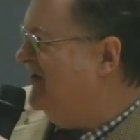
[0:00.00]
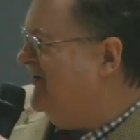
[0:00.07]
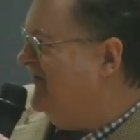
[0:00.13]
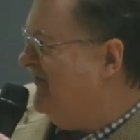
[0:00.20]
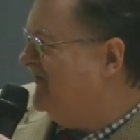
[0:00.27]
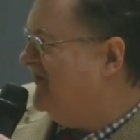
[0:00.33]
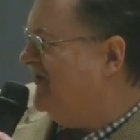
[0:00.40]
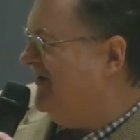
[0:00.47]
so
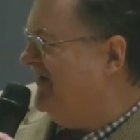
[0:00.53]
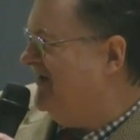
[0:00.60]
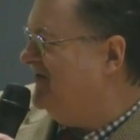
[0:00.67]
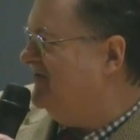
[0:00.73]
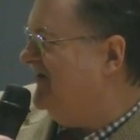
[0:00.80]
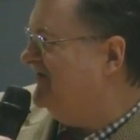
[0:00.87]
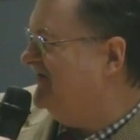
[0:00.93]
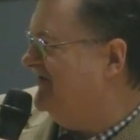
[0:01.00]
if you've got any
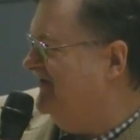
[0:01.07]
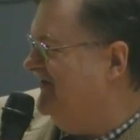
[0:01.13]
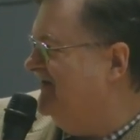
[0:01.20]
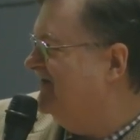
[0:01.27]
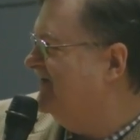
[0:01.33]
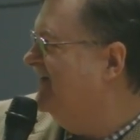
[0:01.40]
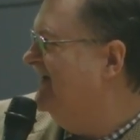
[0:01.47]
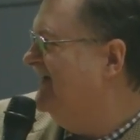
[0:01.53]

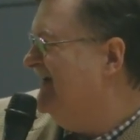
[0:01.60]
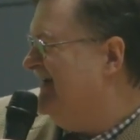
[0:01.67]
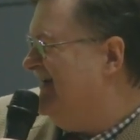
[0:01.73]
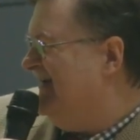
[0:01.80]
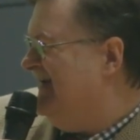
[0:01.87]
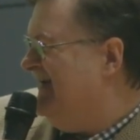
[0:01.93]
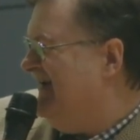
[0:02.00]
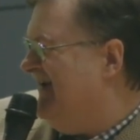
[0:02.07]
questions,
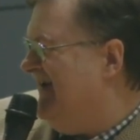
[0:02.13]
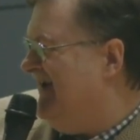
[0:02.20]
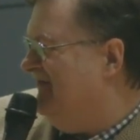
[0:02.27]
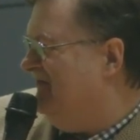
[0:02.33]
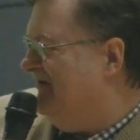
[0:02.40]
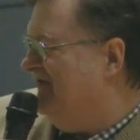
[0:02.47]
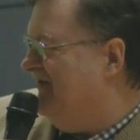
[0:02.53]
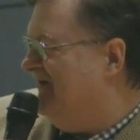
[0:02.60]

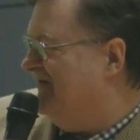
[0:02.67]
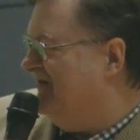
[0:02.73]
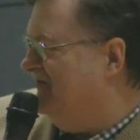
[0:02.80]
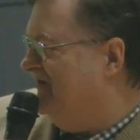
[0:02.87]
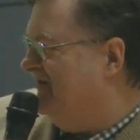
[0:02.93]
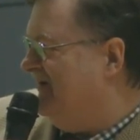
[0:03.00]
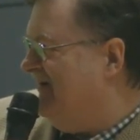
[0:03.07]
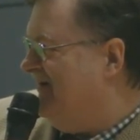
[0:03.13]
um, address them
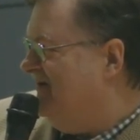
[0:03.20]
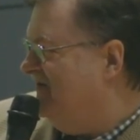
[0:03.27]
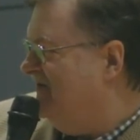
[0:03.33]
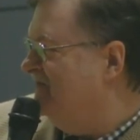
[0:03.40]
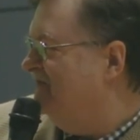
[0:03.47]
to Kath.